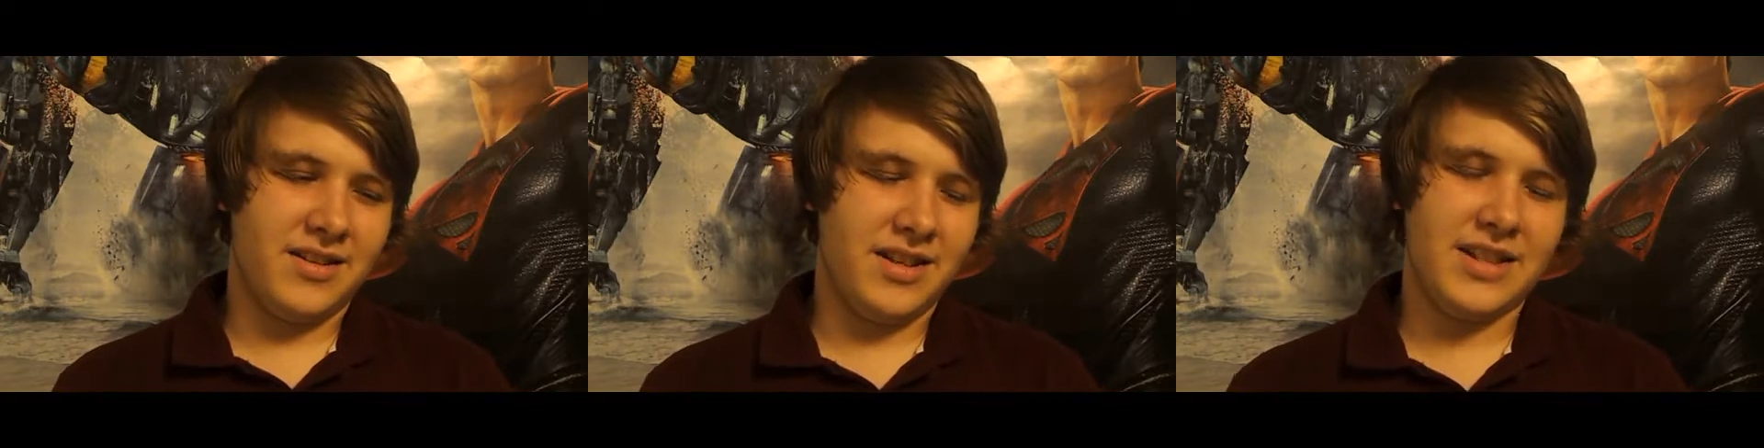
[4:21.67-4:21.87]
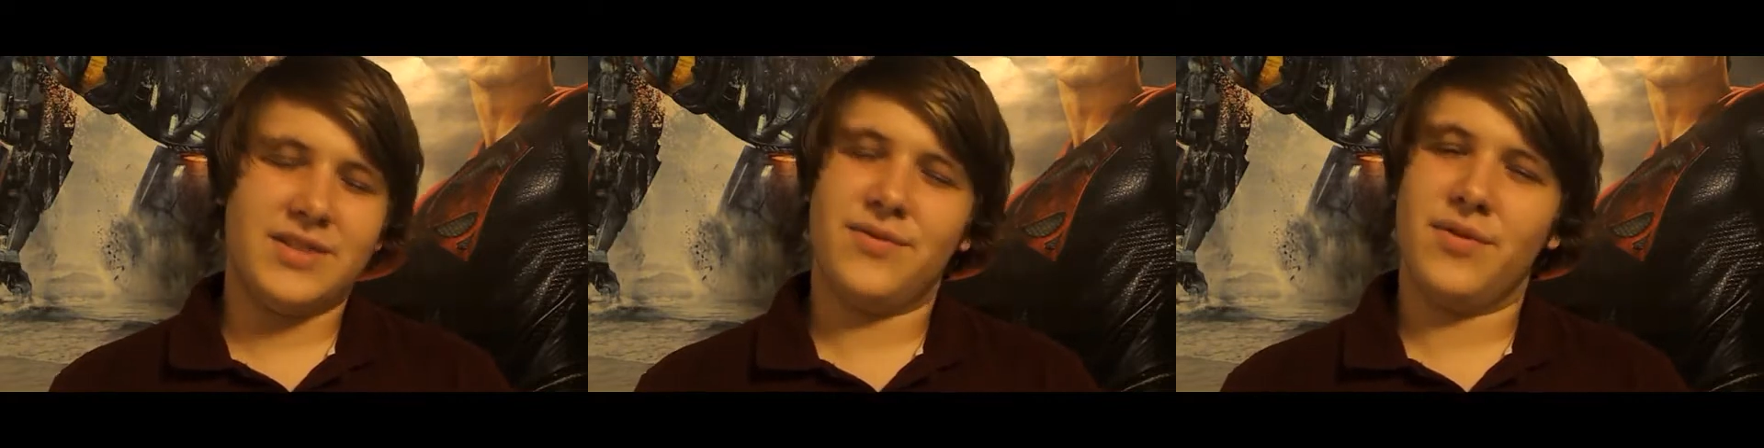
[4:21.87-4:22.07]

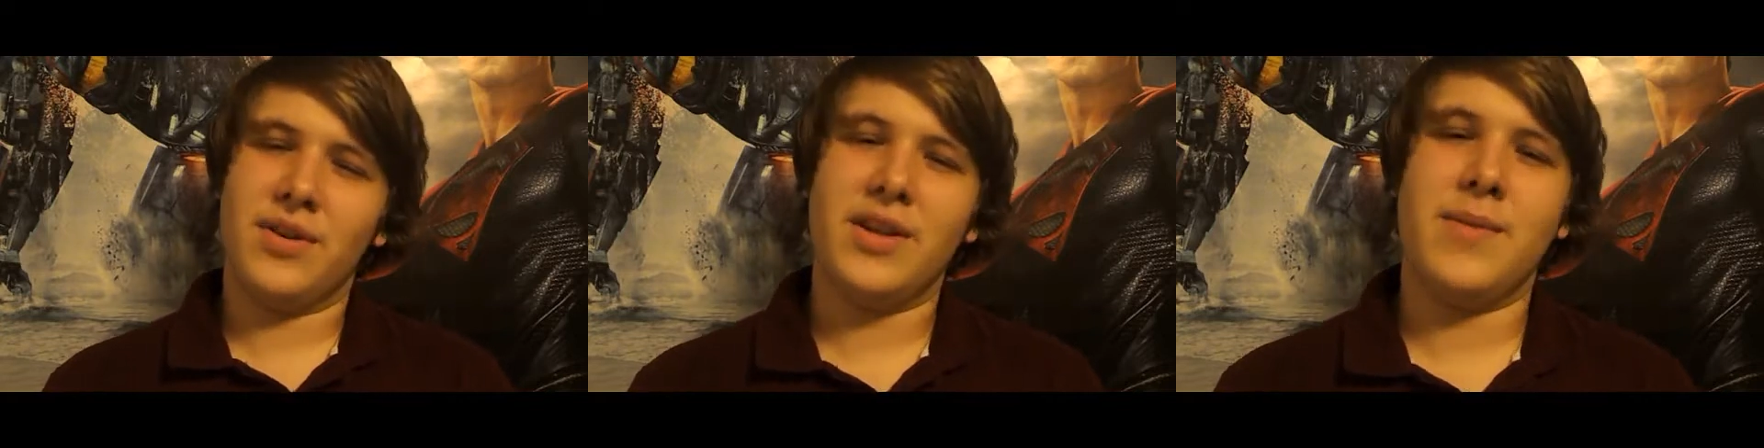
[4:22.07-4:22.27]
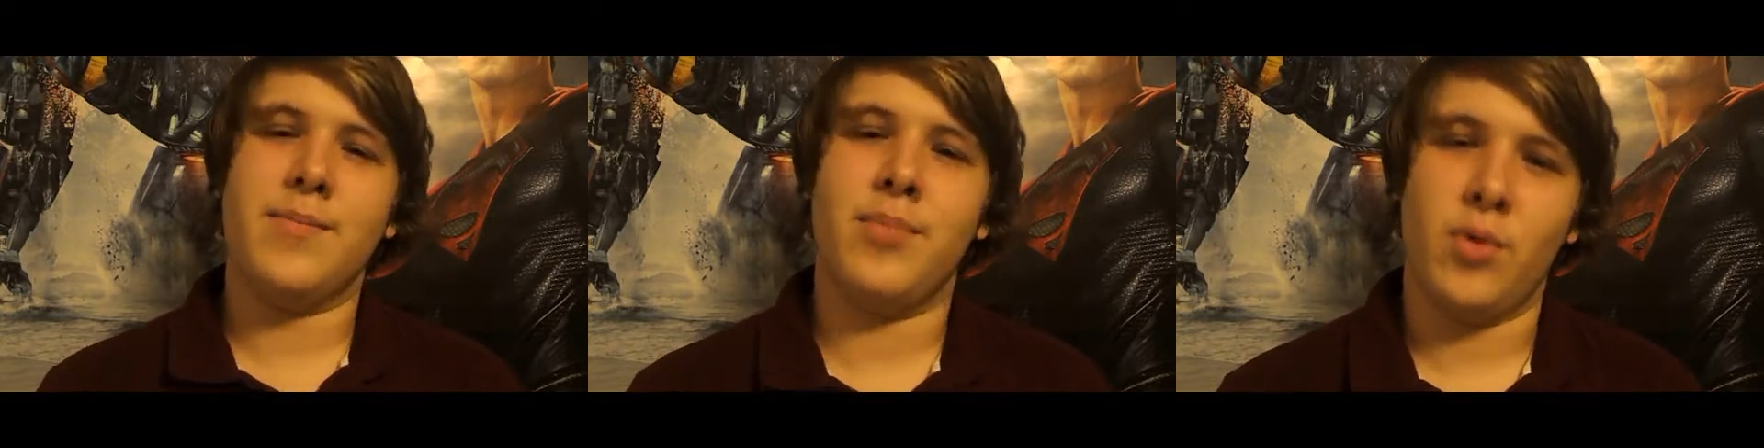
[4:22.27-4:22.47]
it's
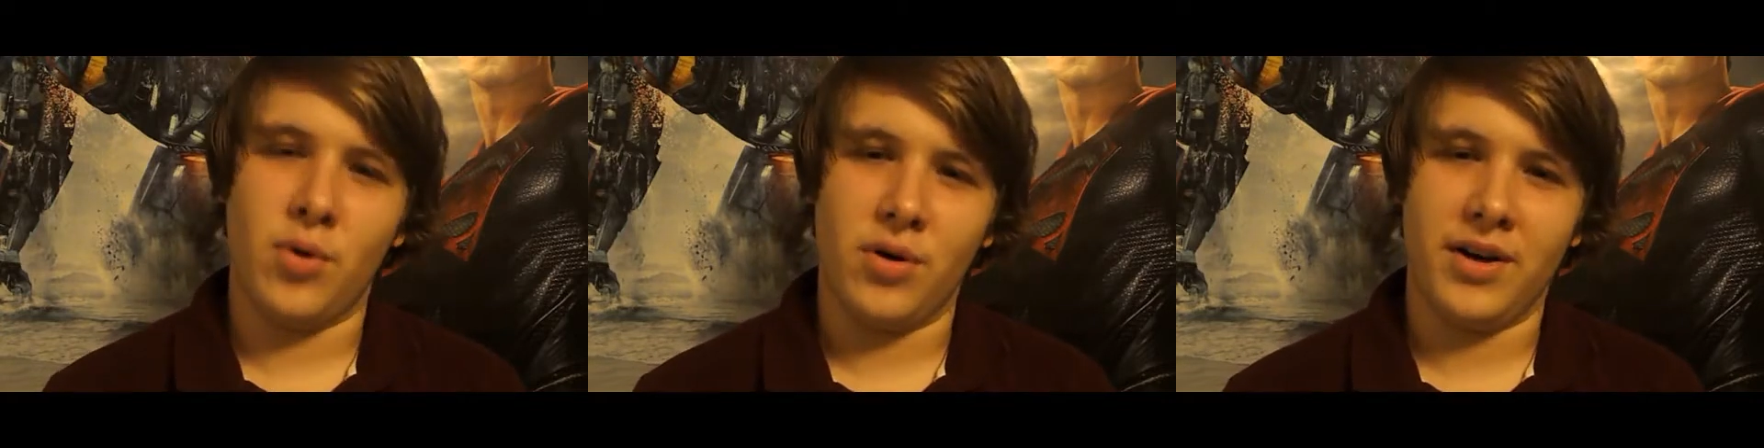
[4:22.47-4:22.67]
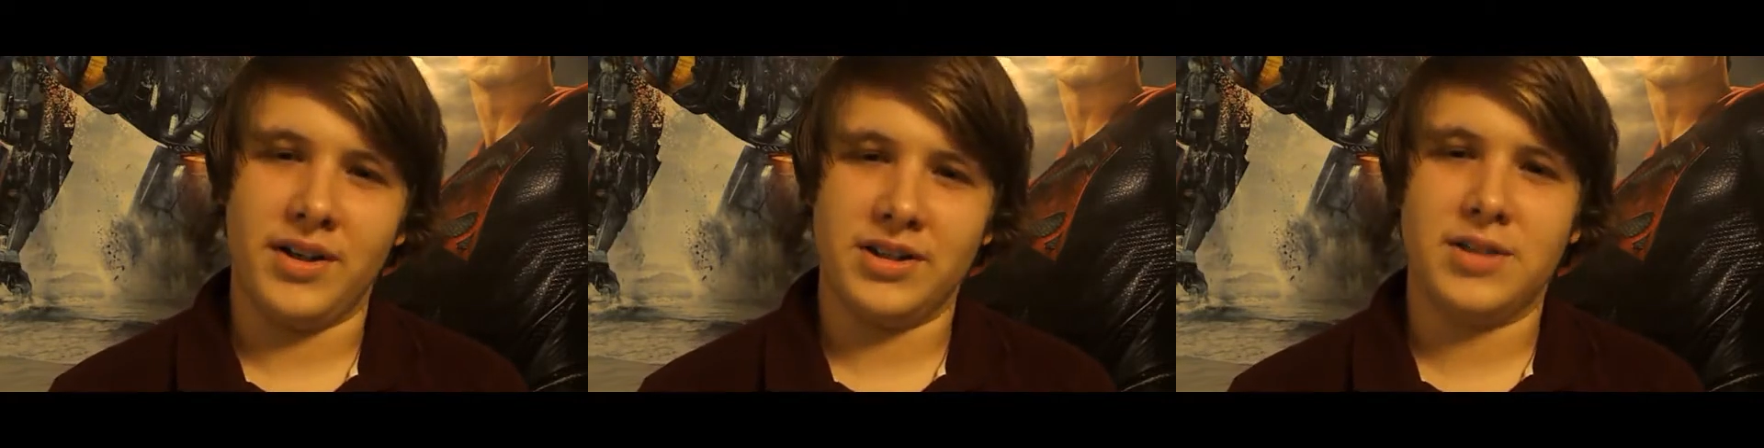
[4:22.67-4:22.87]
really
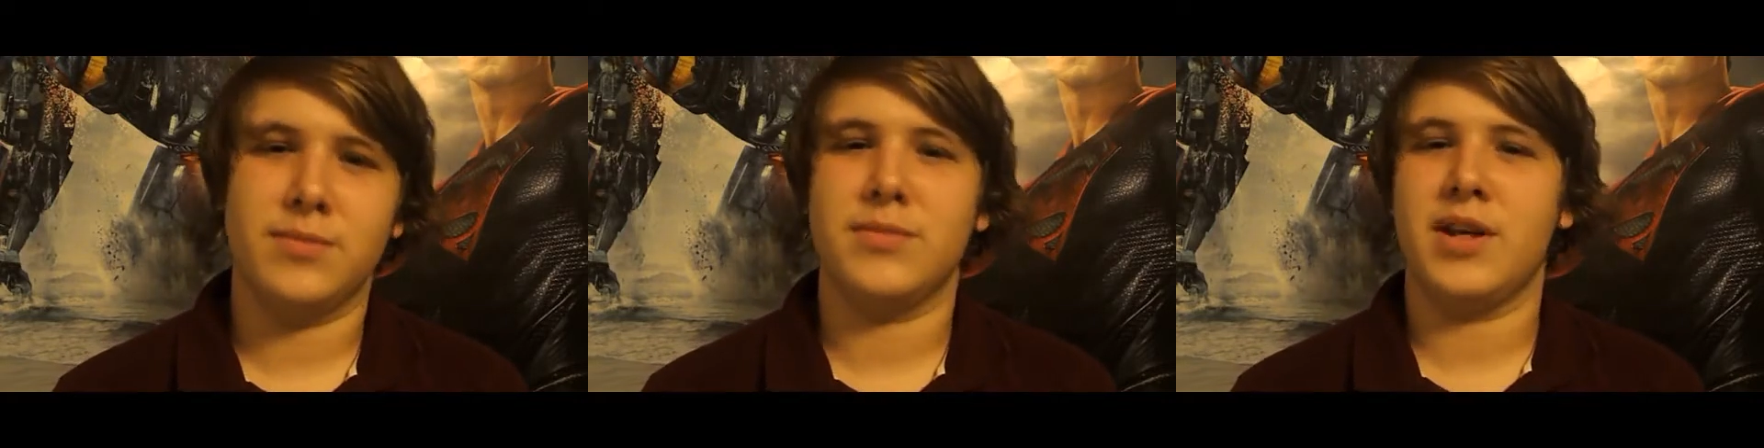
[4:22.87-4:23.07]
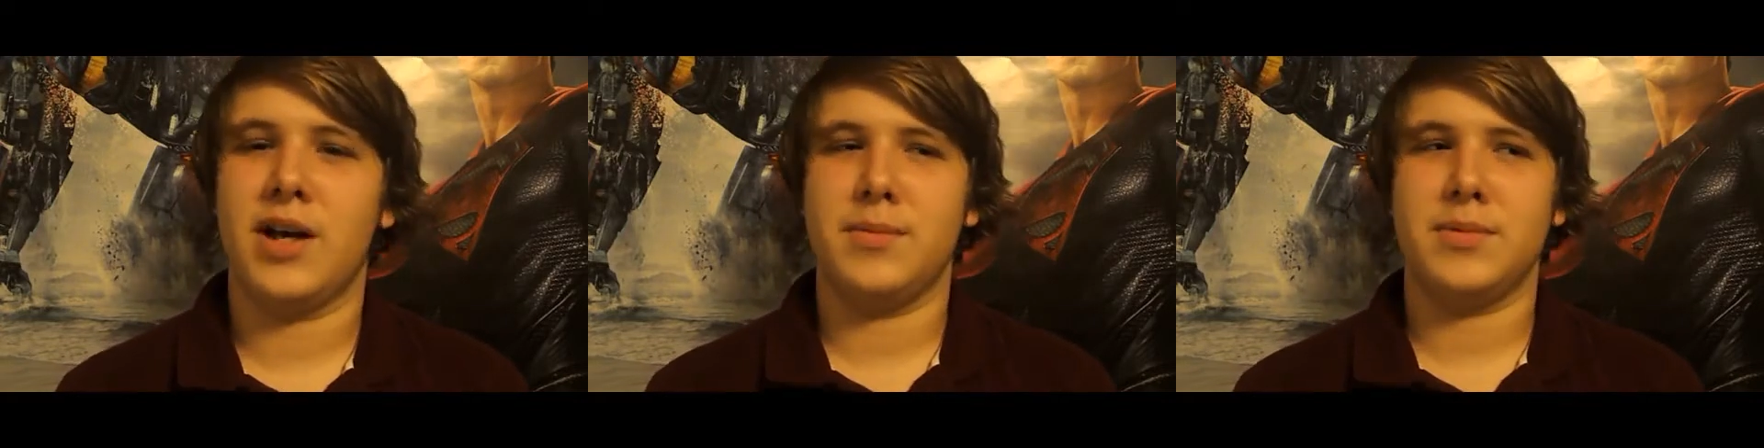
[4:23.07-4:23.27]
boring
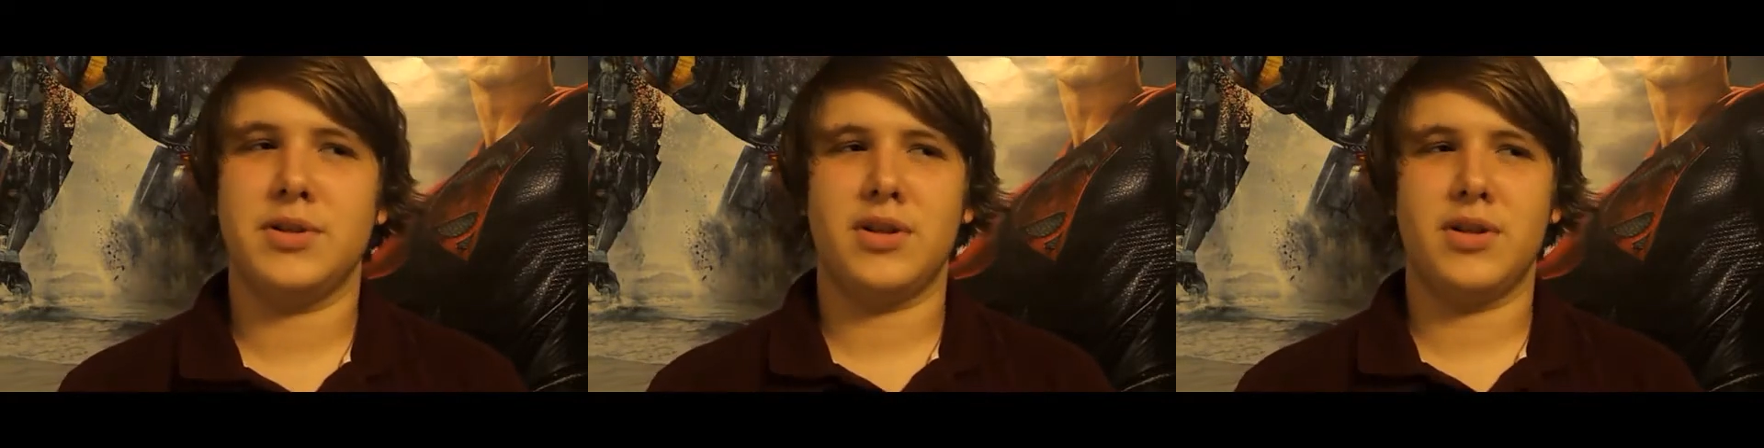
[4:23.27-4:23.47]
sometimes.